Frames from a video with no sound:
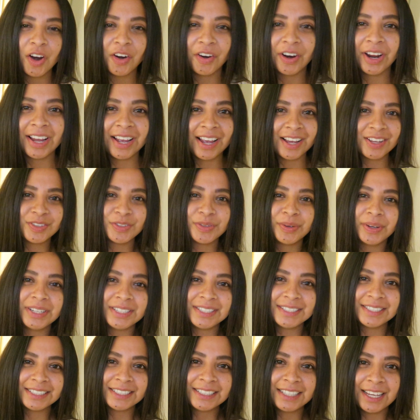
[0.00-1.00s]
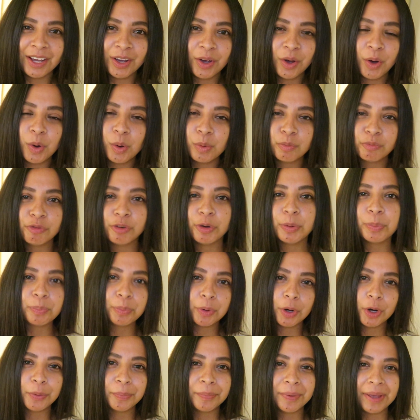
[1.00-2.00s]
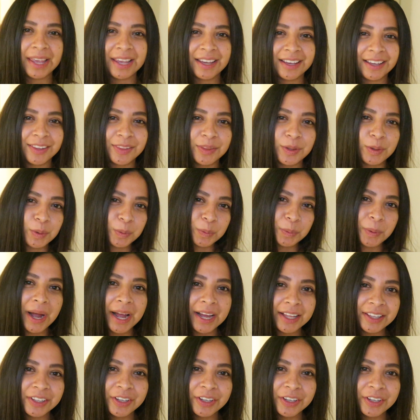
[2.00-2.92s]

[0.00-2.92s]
Alright guys, so I did get home from Burbank a little while